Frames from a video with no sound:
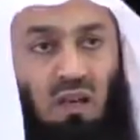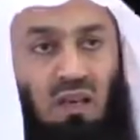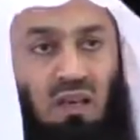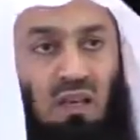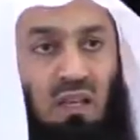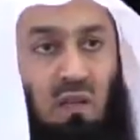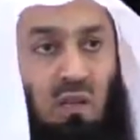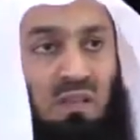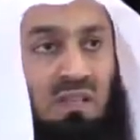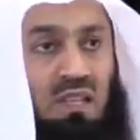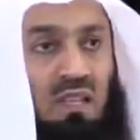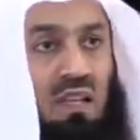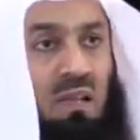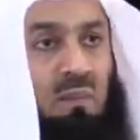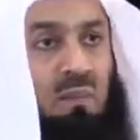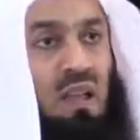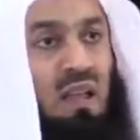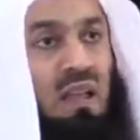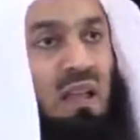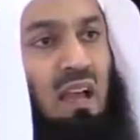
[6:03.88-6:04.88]
alayhi
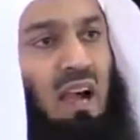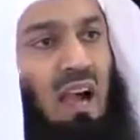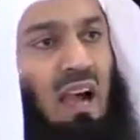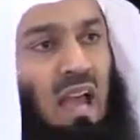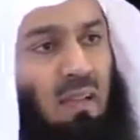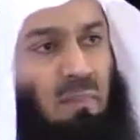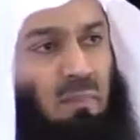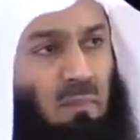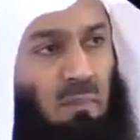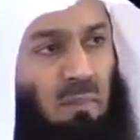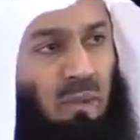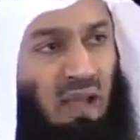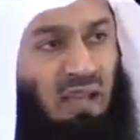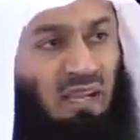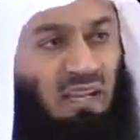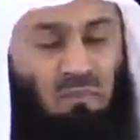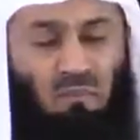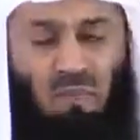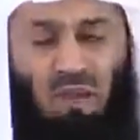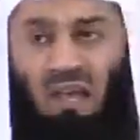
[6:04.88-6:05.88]
wasallam, I am a
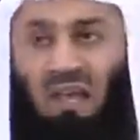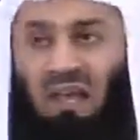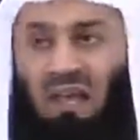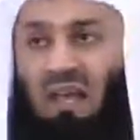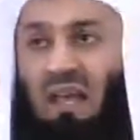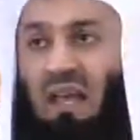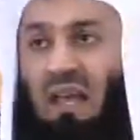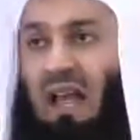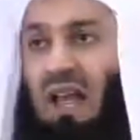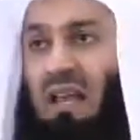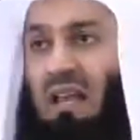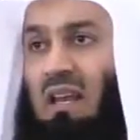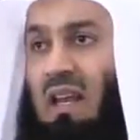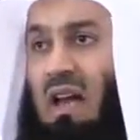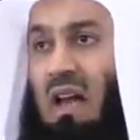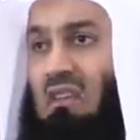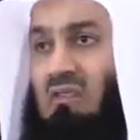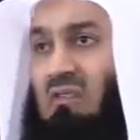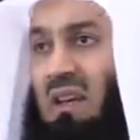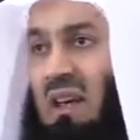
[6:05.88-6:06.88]
blind man and
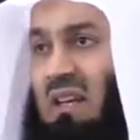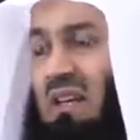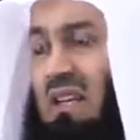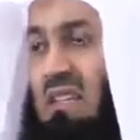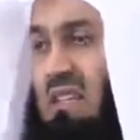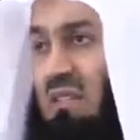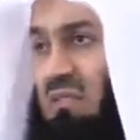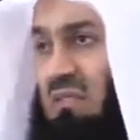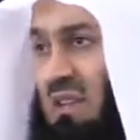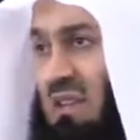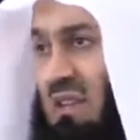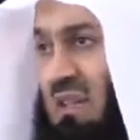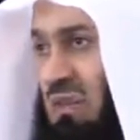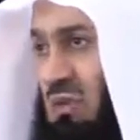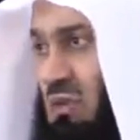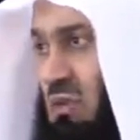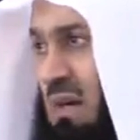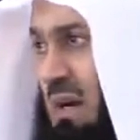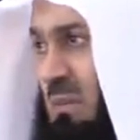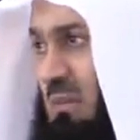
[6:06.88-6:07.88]
I find it
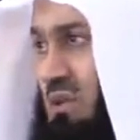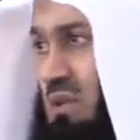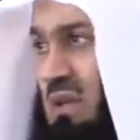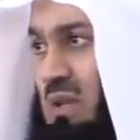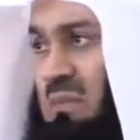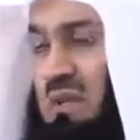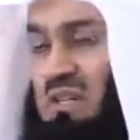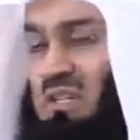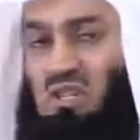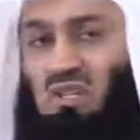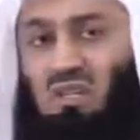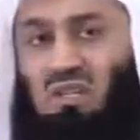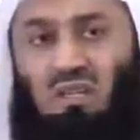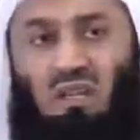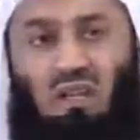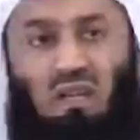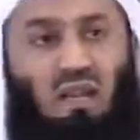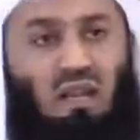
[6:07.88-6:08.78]
difficult to come to the masjid.